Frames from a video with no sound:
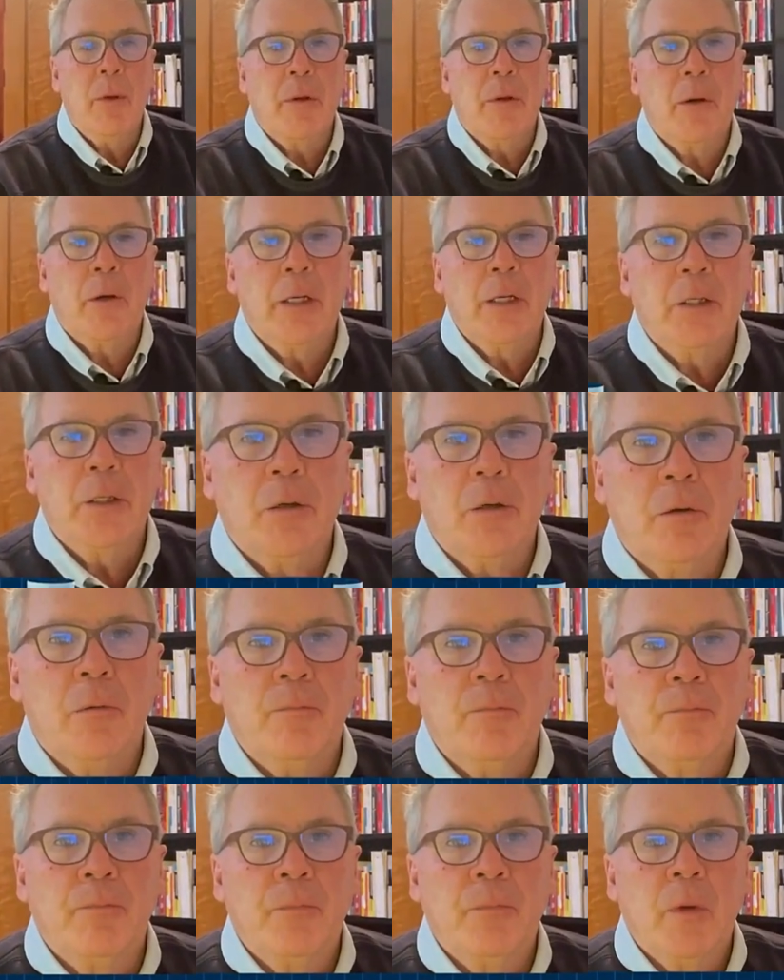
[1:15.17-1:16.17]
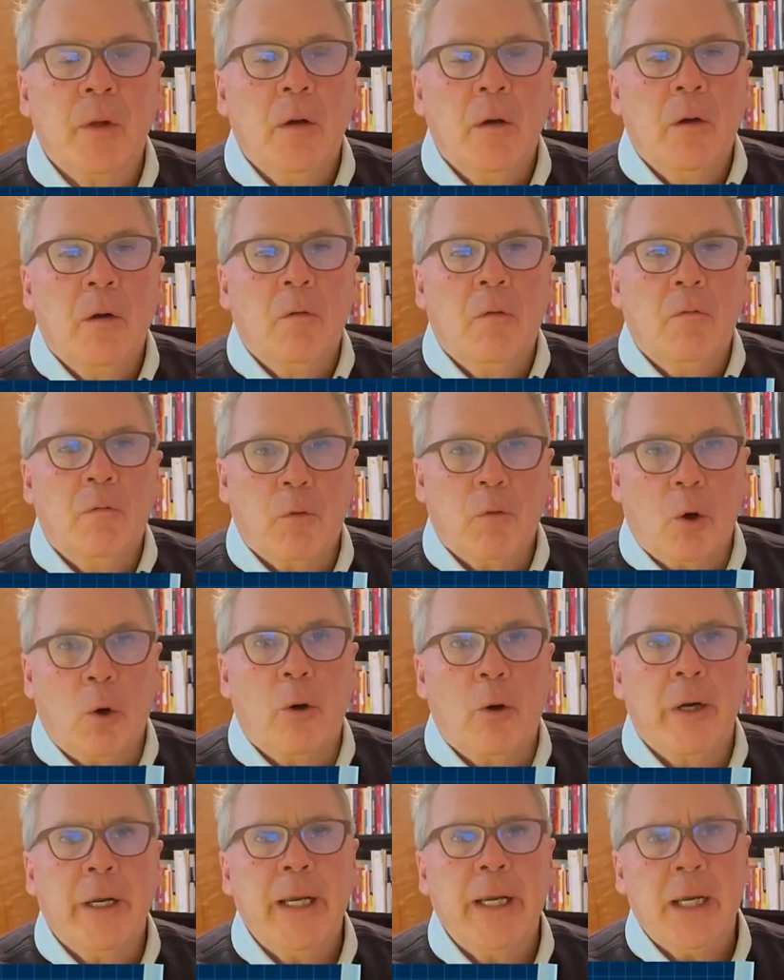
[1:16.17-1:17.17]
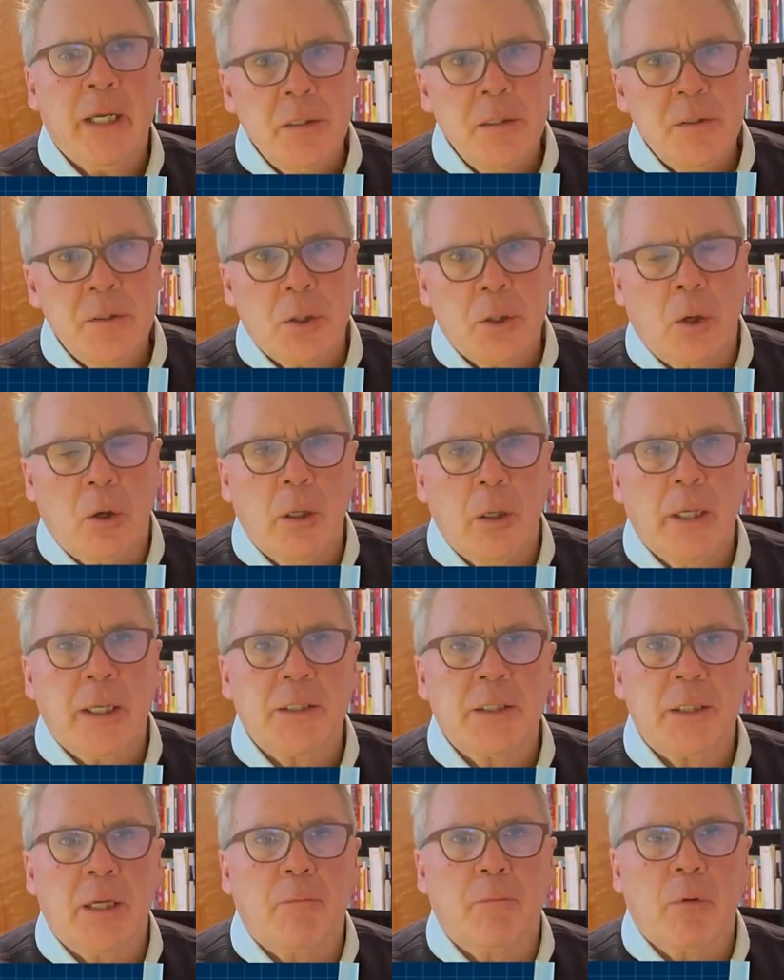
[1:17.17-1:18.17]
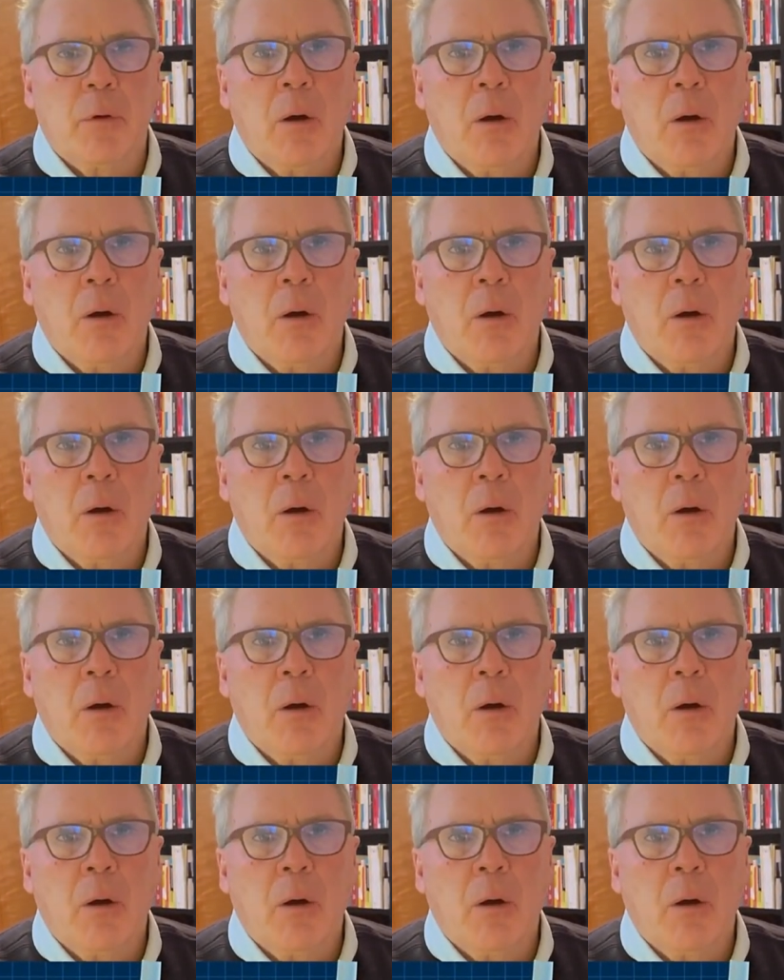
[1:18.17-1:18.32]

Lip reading: 32, flooring installed except for